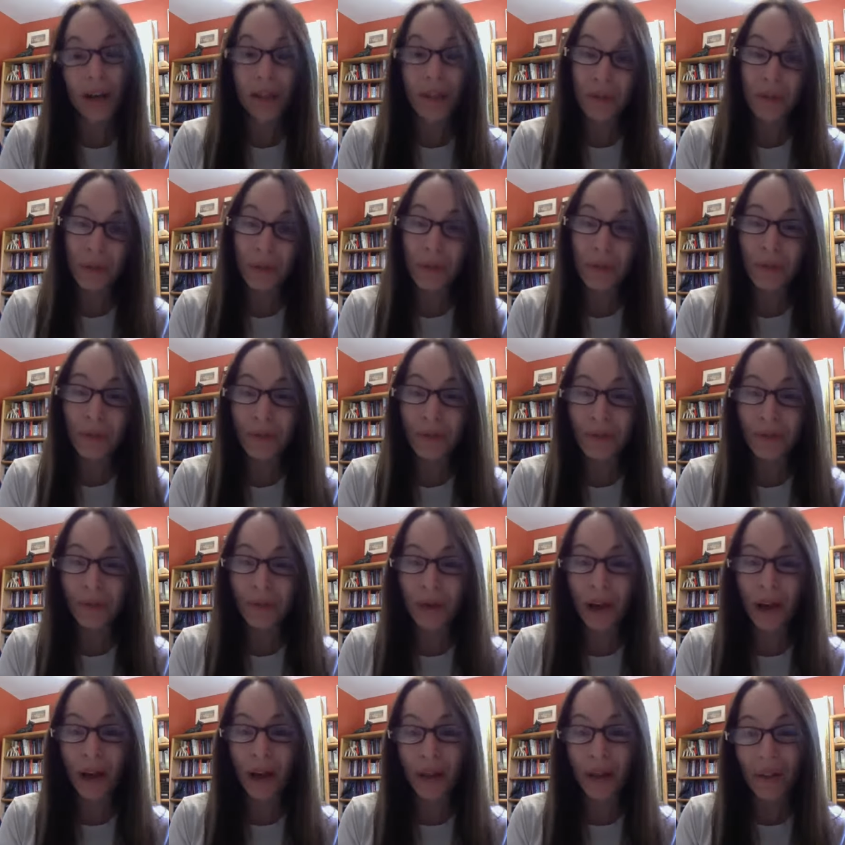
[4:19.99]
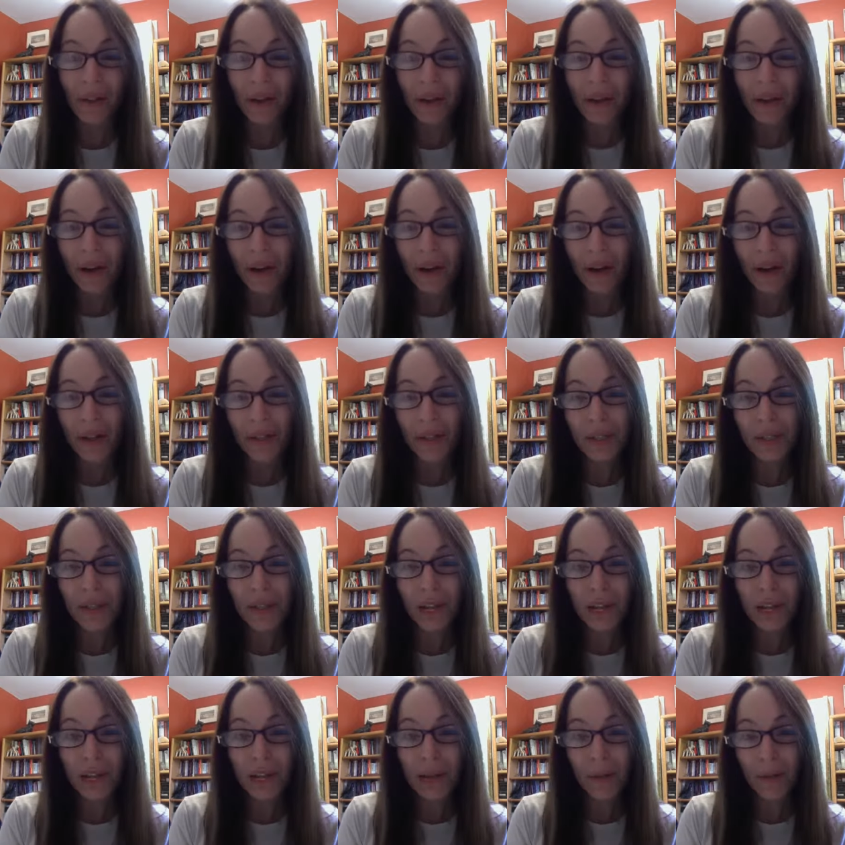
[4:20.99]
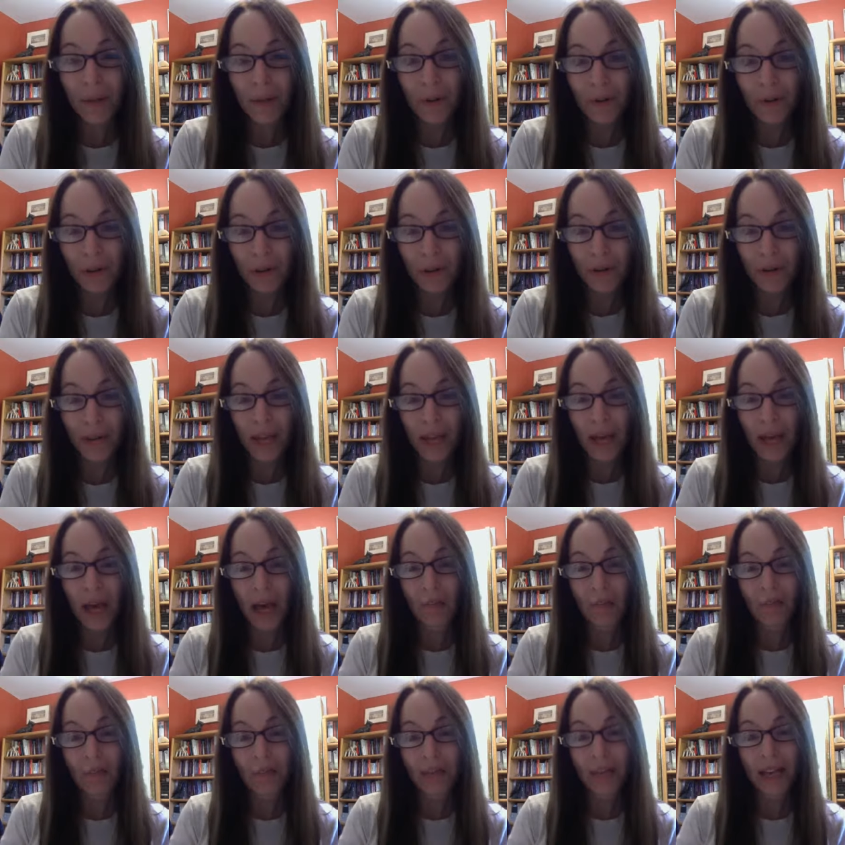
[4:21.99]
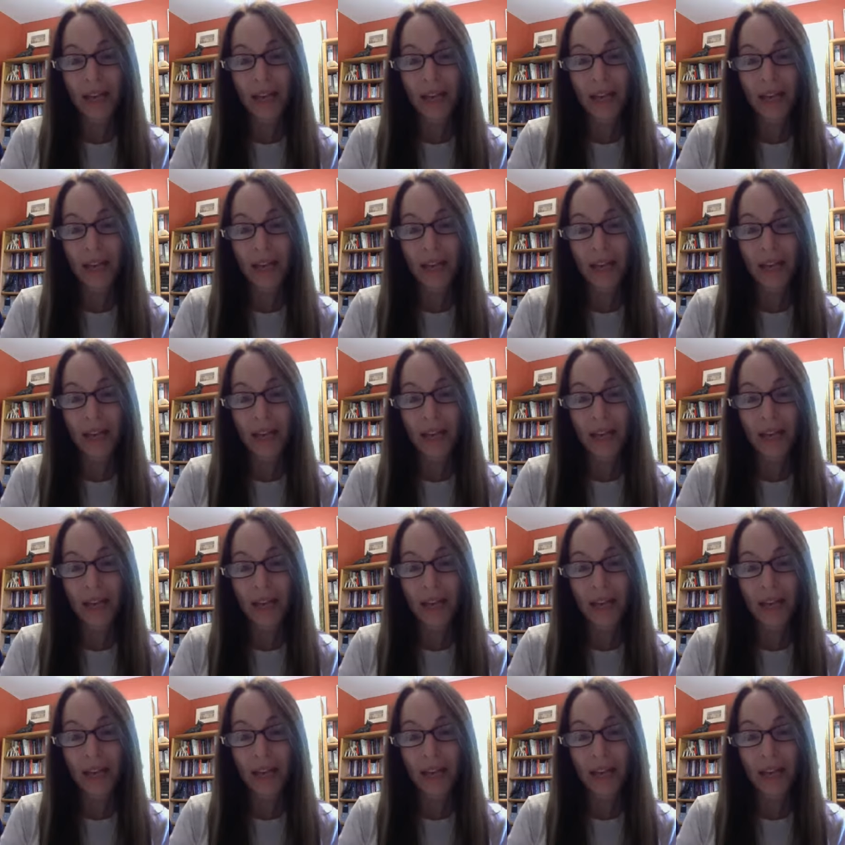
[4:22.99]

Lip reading: and zoos as well, are setting up CritterCams